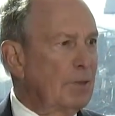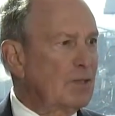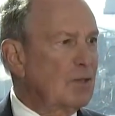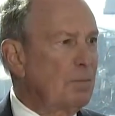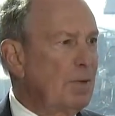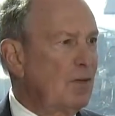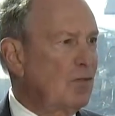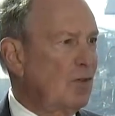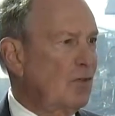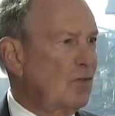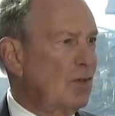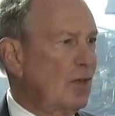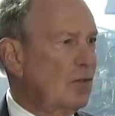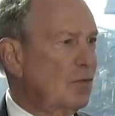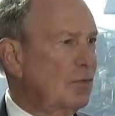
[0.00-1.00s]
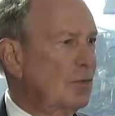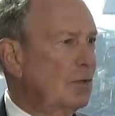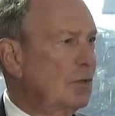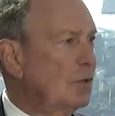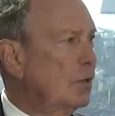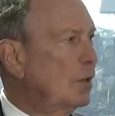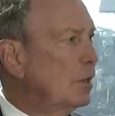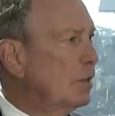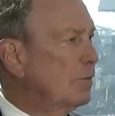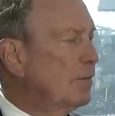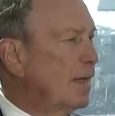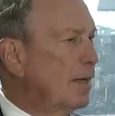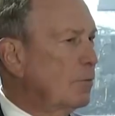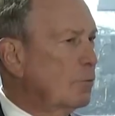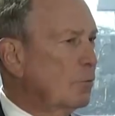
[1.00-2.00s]
But to be successful, all
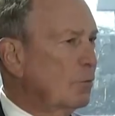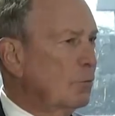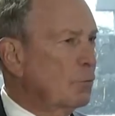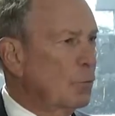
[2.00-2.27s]
of that